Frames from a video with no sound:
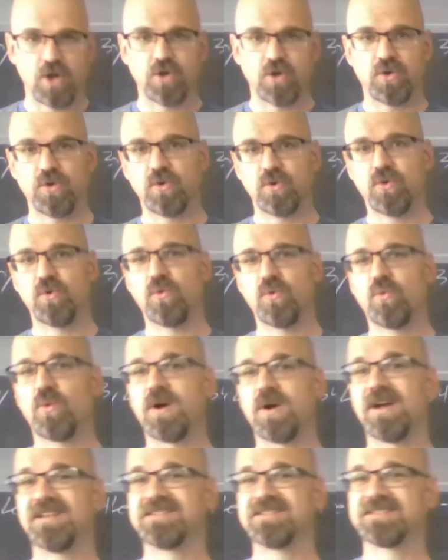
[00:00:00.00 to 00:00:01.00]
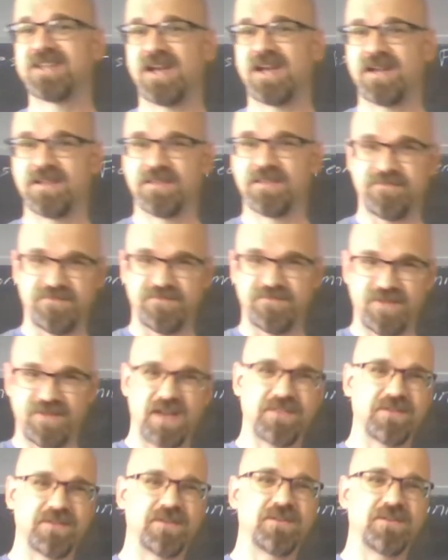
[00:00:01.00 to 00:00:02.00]
Who was kind of the
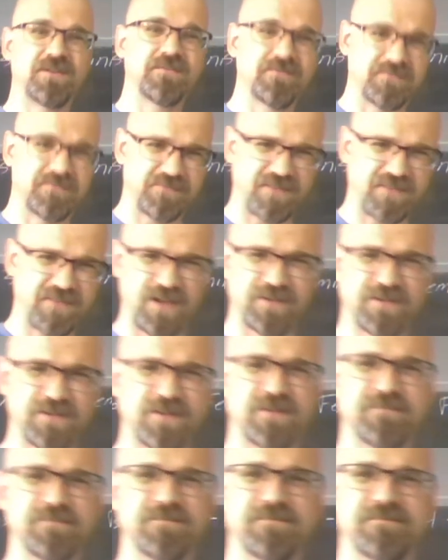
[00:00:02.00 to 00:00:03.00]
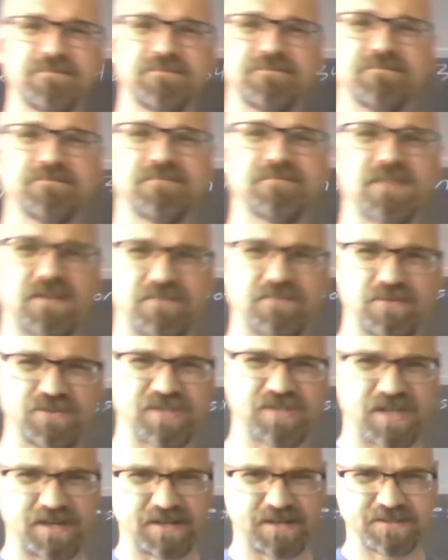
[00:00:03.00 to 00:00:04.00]
founder of
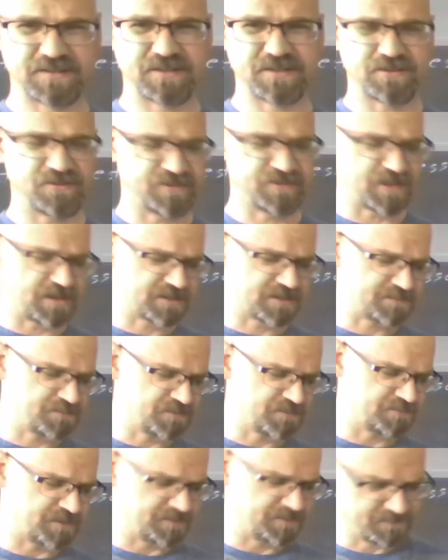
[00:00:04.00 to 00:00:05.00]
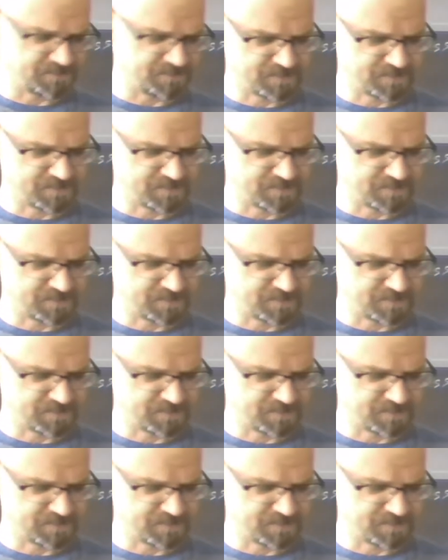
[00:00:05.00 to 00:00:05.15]
eugenics, the eugenics movement?